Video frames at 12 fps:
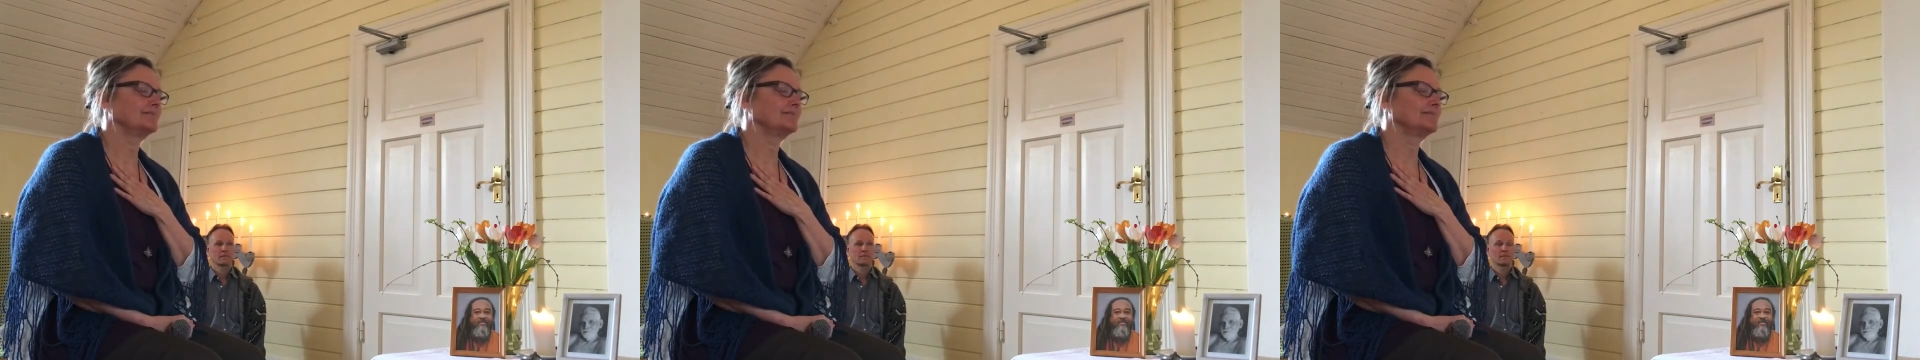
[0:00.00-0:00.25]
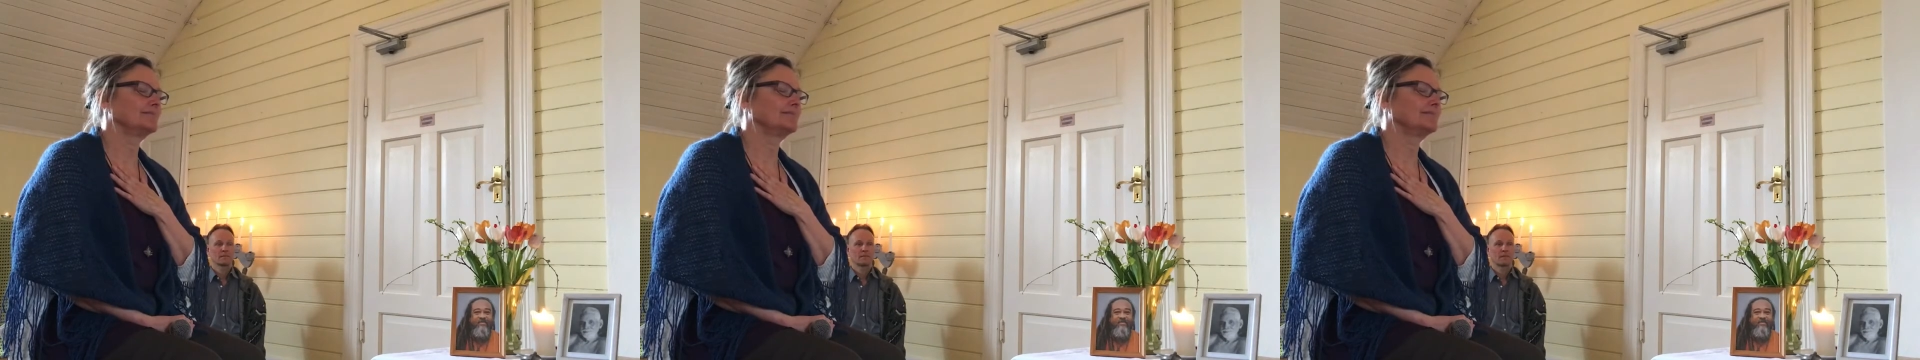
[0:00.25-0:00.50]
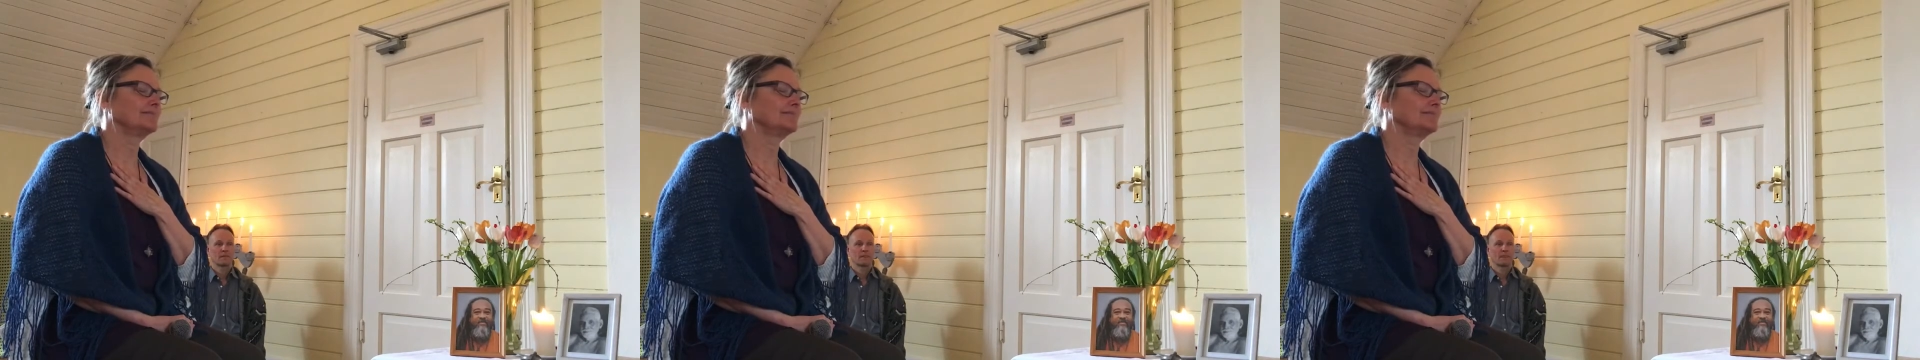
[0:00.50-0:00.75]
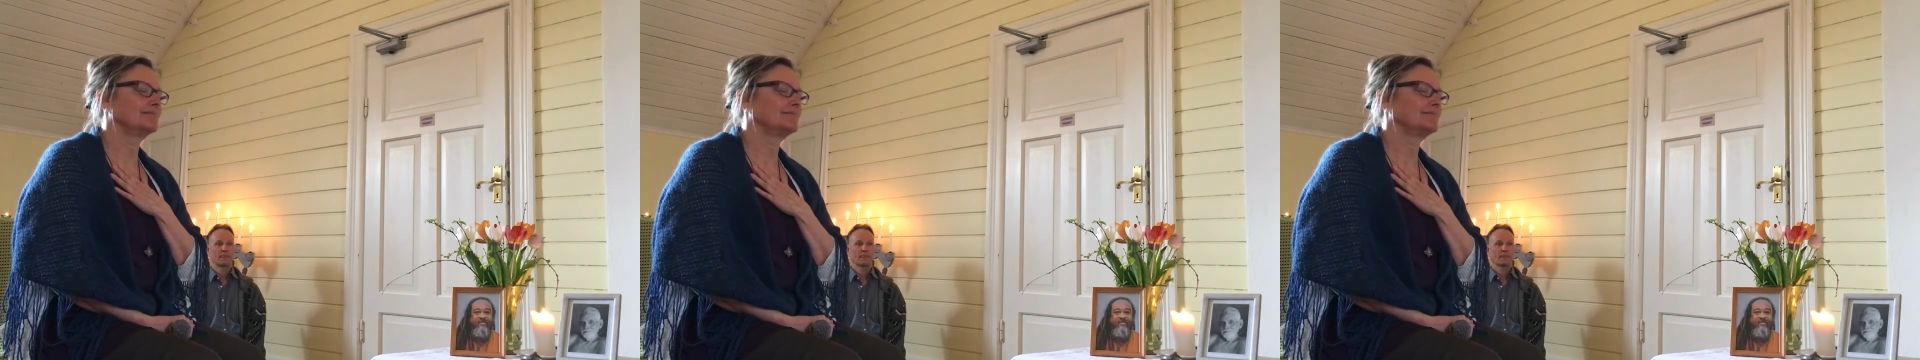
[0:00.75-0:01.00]

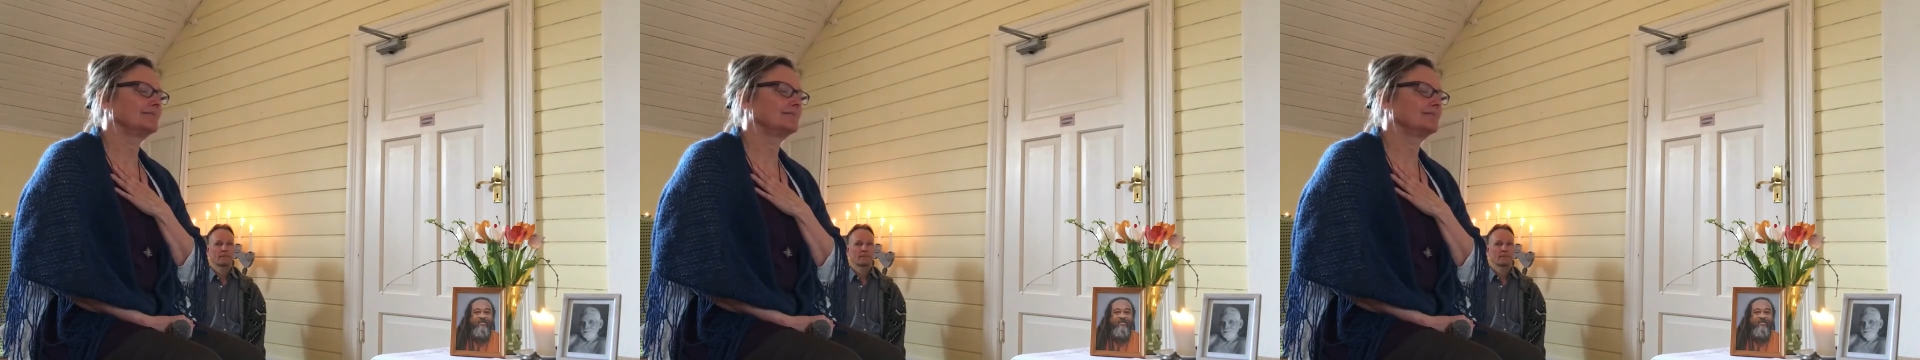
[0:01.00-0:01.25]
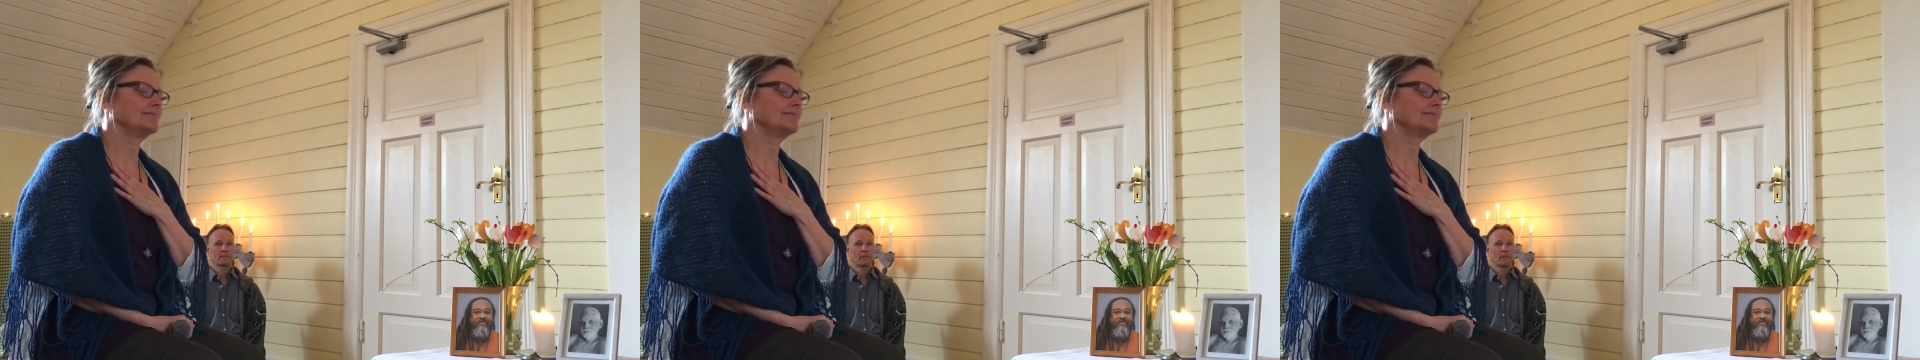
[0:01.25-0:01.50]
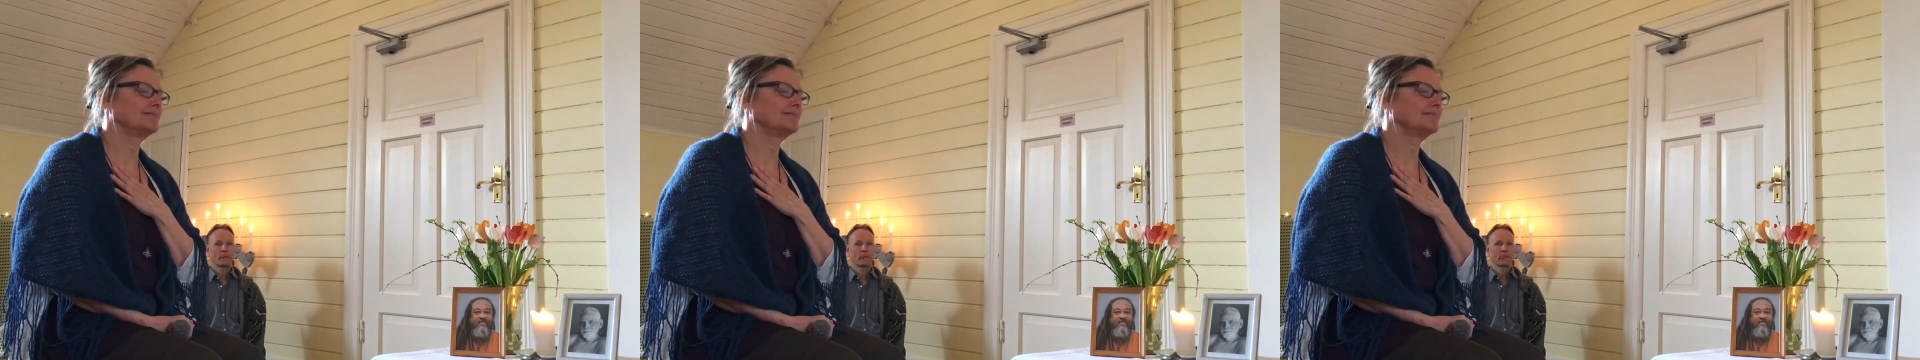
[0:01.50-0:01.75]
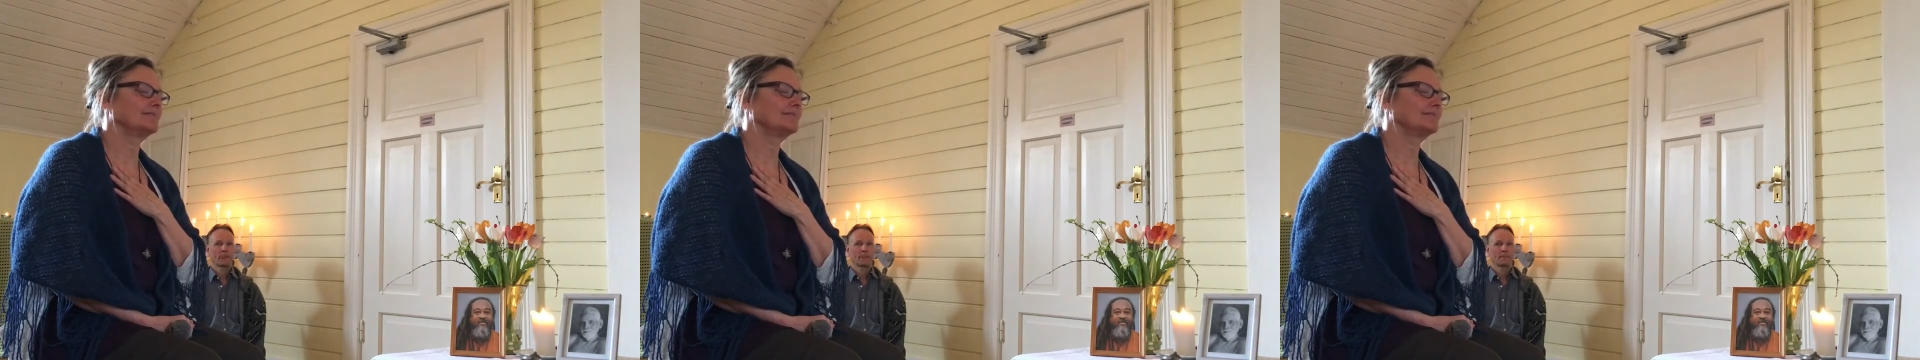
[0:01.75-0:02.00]

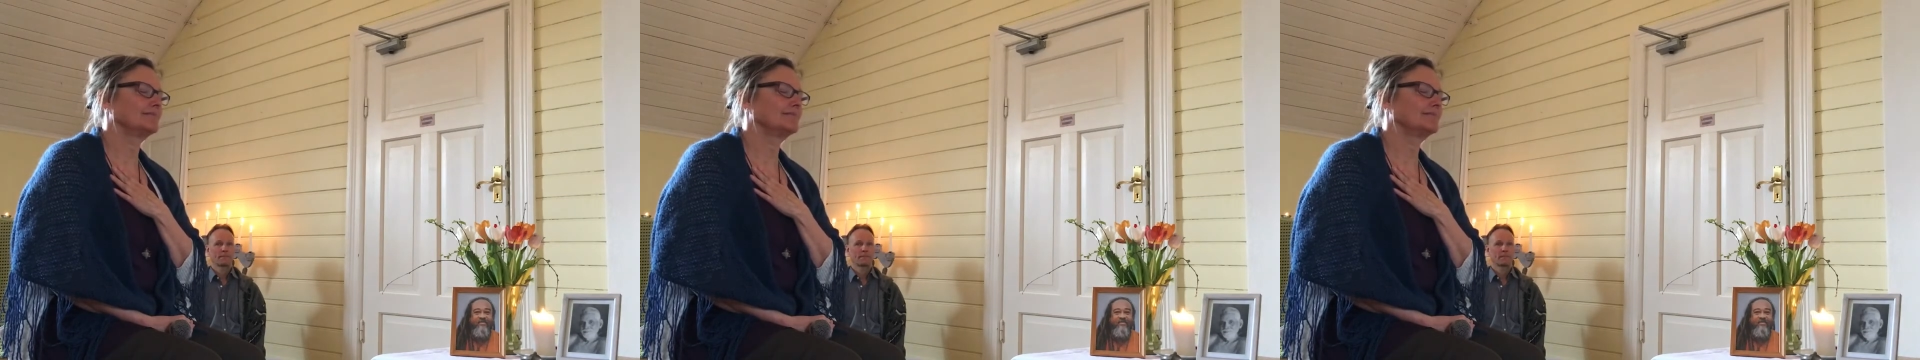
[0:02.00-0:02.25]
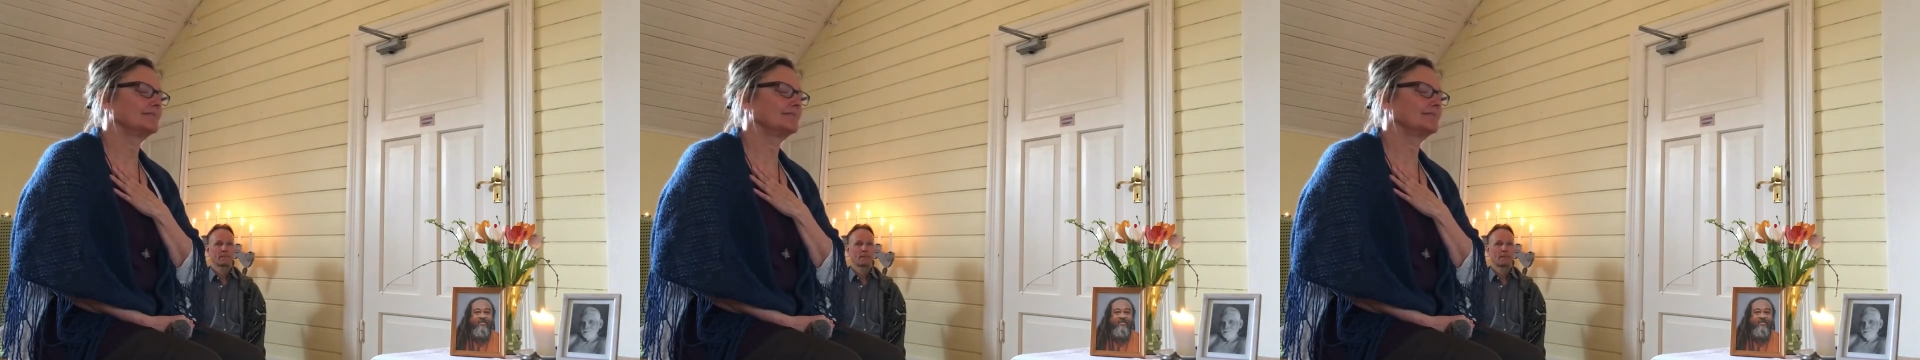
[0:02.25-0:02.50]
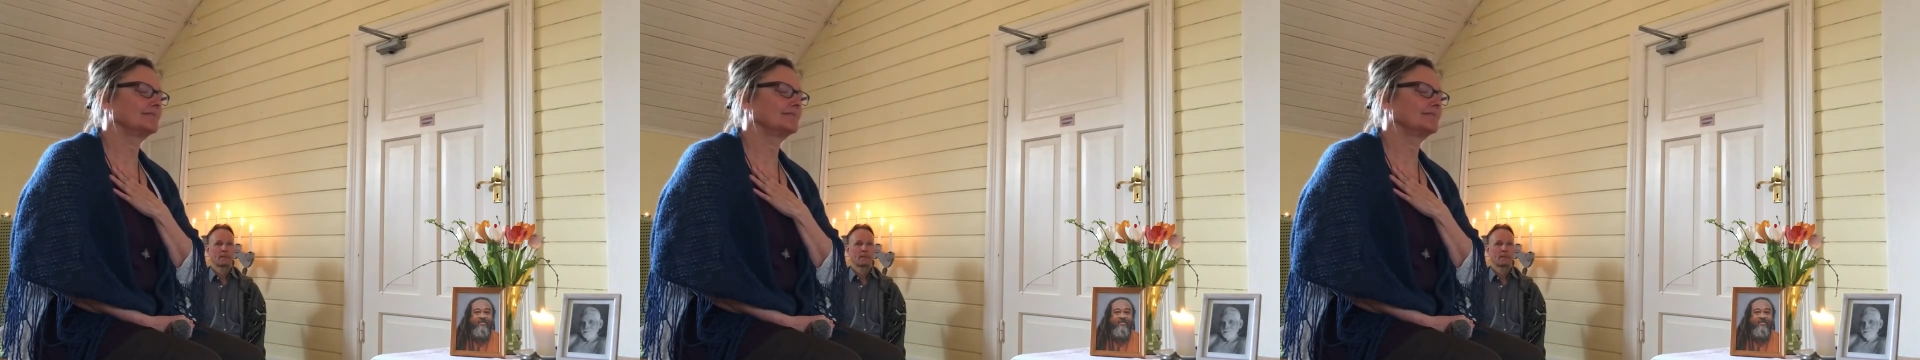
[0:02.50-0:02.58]
Nobody speaks.